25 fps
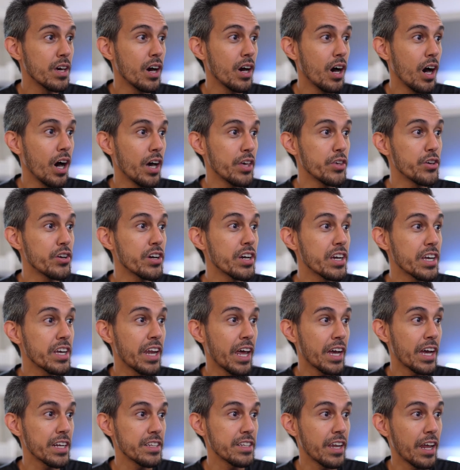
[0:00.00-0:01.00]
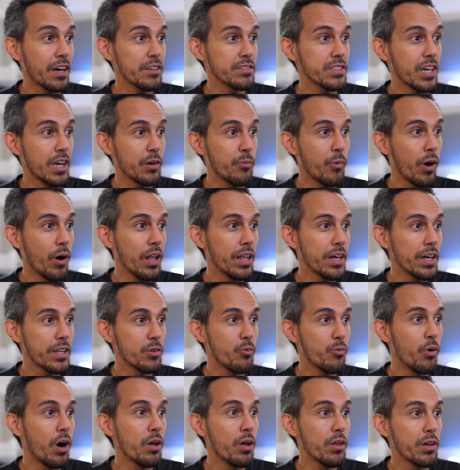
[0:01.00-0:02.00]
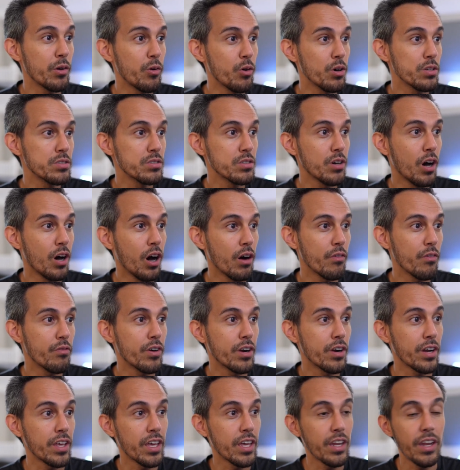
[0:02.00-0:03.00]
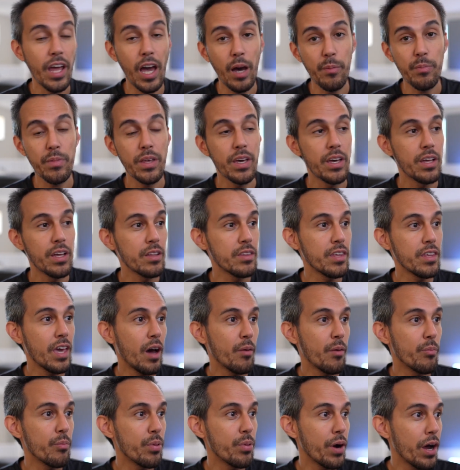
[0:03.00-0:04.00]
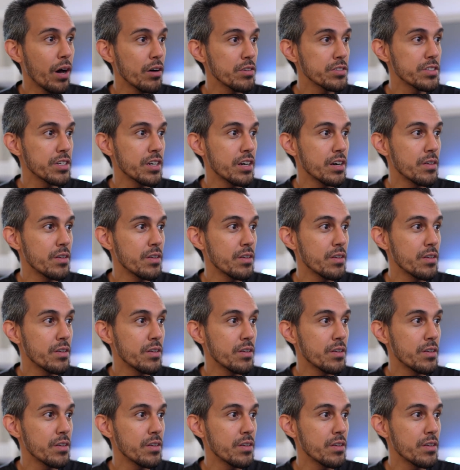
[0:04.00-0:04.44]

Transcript: Uh, you could connect an outside wallet. The wallet will also offer an in-app DApp browser.